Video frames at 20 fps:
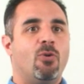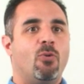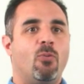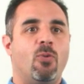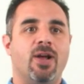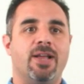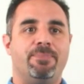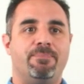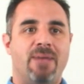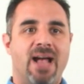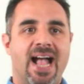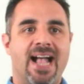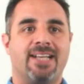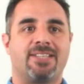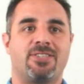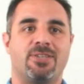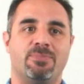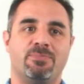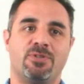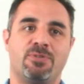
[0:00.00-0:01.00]
When
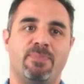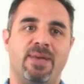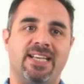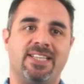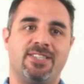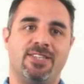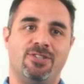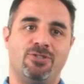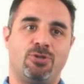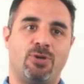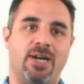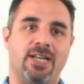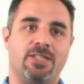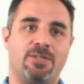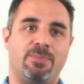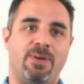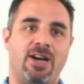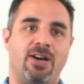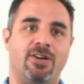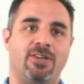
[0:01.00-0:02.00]
Maxims makes it
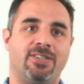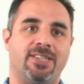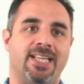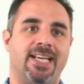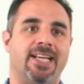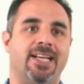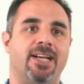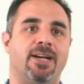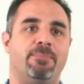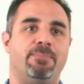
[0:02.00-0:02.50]
transparent that